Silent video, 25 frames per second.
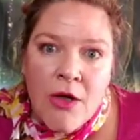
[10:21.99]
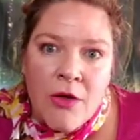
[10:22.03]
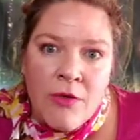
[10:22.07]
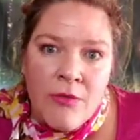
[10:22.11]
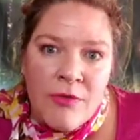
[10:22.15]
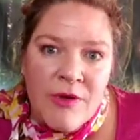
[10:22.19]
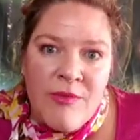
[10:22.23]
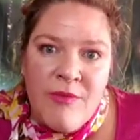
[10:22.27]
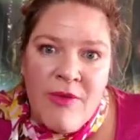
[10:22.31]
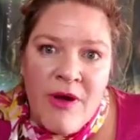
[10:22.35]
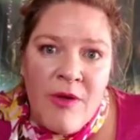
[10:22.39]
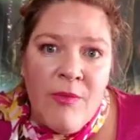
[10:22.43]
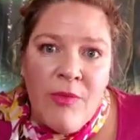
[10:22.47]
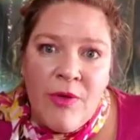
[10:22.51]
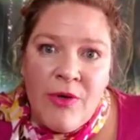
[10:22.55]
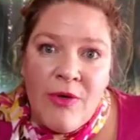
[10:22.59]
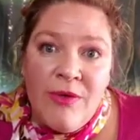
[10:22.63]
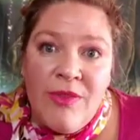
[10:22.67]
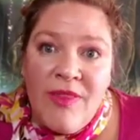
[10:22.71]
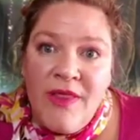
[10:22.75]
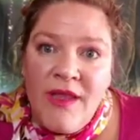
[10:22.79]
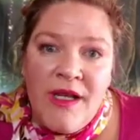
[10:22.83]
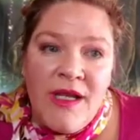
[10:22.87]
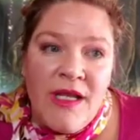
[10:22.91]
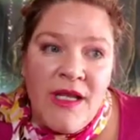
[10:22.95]
remember
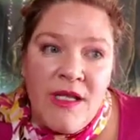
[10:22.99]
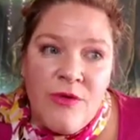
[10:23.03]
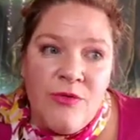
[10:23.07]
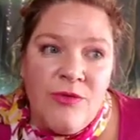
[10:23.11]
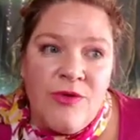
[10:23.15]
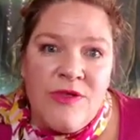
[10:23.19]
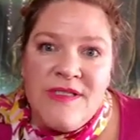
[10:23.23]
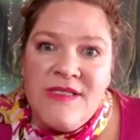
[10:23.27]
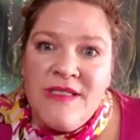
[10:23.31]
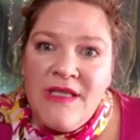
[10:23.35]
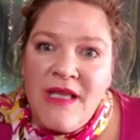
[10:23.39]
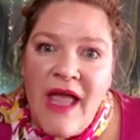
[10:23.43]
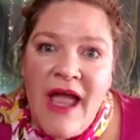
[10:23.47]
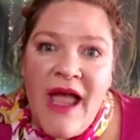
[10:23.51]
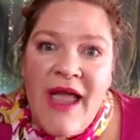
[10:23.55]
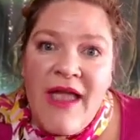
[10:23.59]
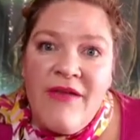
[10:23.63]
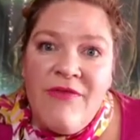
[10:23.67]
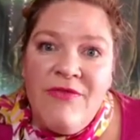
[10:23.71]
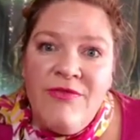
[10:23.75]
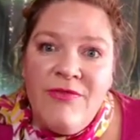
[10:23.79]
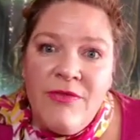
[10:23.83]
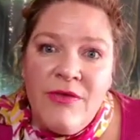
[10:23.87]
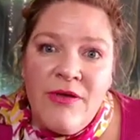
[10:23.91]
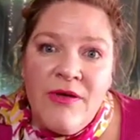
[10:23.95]
that it was
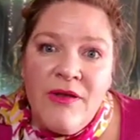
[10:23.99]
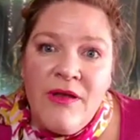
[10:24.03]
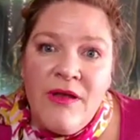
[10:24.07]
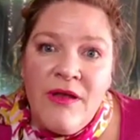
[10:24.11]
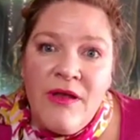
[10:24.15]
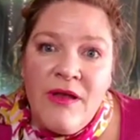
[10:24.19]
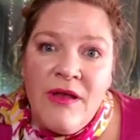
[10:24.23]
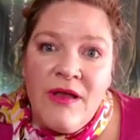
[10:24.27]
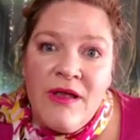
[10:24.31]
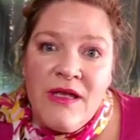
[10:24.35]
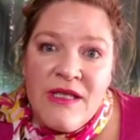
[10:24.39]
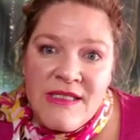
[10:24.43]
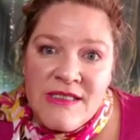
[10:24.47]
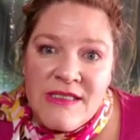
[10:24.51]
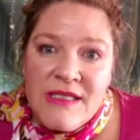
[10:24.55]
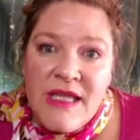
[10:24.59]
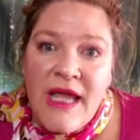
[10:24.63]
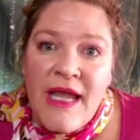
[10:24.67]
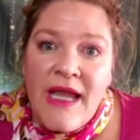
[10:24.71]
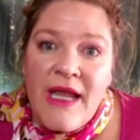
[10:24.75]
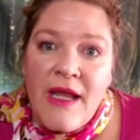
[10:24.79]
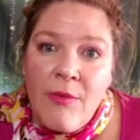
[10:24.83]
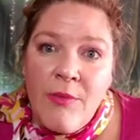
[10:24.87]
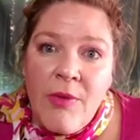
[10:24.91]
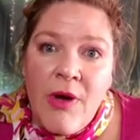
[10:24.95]
life is
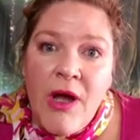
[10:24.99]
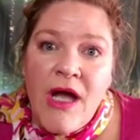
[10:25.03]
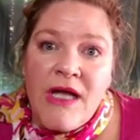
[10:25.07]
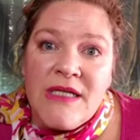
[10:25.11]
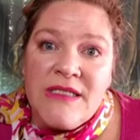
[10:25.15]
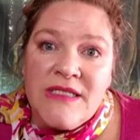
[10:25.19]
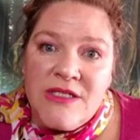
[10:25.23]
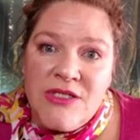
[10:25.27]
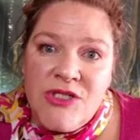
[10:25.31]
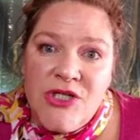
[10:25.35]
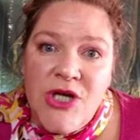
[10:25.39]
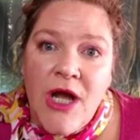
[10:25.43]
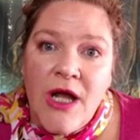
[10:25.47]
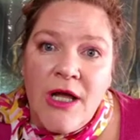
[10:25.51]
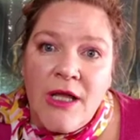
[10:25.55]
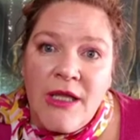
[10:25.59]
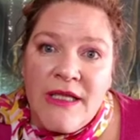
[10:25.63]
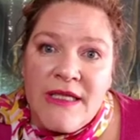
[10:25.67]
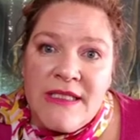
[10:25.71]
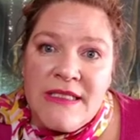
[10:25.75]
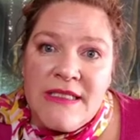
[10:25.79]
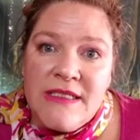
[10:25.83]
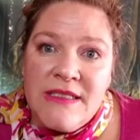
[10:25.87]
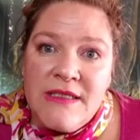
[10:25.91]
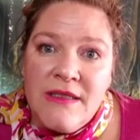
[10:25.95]
like a box of
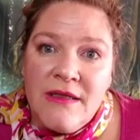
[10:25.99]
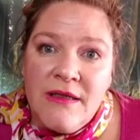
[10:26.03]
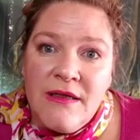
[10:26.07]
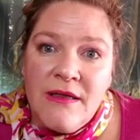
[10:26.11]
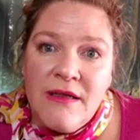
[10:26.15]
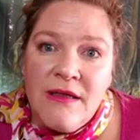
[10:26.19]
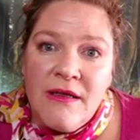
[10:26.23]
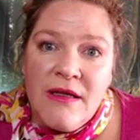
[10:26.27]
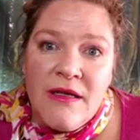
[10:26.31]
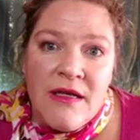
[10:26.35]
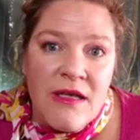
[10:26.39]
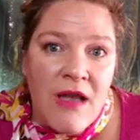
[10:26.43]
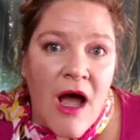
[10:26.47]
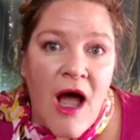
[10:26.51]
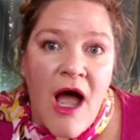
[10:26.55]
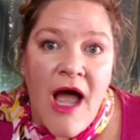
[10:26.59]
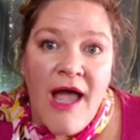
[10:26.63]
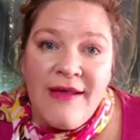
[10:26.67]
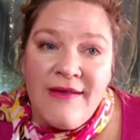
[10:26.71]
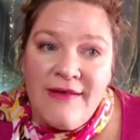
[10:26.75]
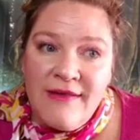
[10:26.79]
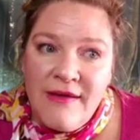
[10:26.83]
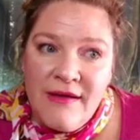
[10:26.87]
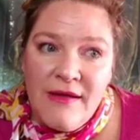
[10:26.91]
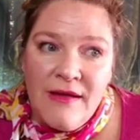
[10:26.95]
chocolates.
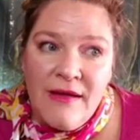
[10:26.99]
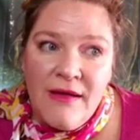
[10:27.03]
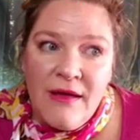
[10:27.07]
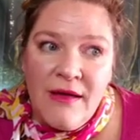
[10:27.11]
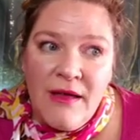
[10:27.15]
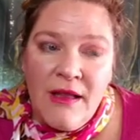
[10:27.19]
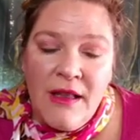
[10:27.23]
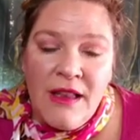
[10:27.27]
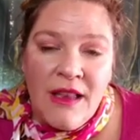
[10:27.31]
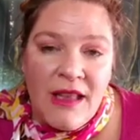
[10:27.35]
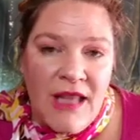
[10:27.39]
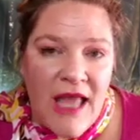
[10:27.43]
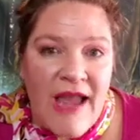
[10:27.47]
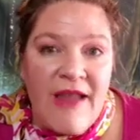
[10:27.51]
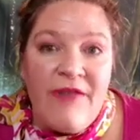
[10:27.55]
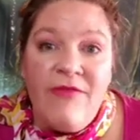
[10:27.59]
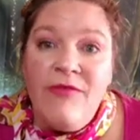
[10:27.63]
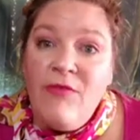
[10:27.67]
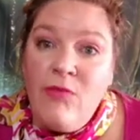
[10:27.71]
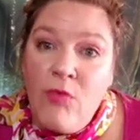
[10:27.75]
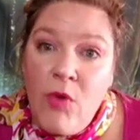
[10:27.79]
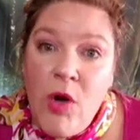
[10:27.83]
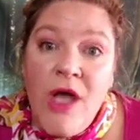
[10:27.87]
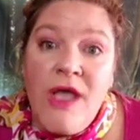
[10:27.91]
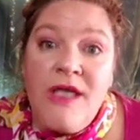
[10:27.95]
Not
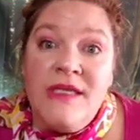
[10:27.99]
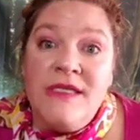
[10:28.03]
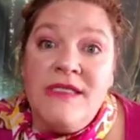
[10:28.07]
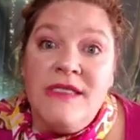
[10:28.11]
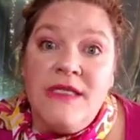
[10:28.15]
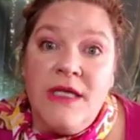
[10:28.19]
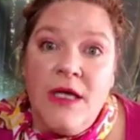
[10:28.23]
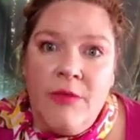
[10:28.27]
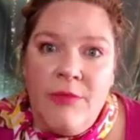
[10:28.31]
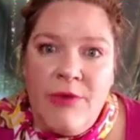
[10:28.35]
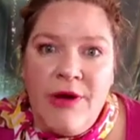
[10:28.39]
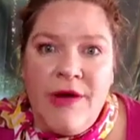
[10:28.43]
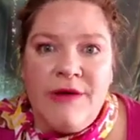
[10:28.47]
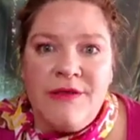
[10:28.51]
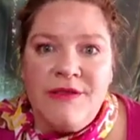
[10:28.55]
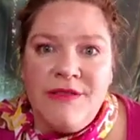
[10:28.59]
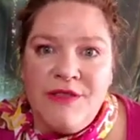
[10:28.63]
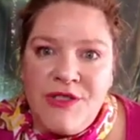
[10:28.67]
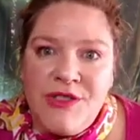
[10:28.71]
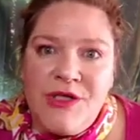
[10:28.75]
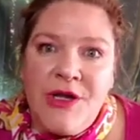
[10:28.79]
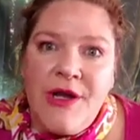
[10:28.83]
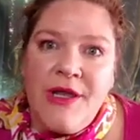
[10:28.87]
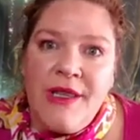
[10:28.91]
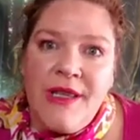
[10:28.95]
life was a box of
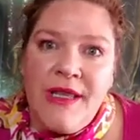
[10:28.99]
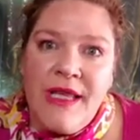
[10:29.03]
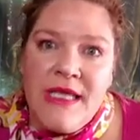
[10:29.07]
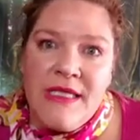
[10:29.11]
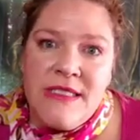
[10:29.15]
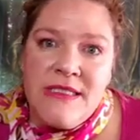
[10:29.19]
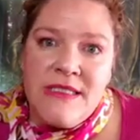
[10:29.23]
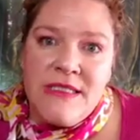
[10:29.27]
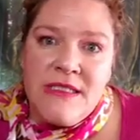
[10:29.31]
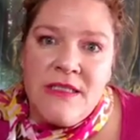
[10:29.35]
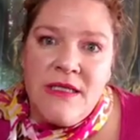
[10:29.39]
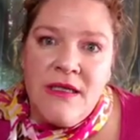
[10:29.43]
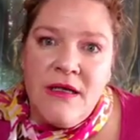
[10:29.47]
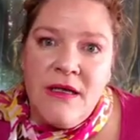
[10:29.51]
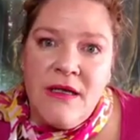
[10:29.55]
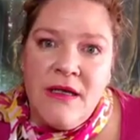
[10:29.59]
chocolates.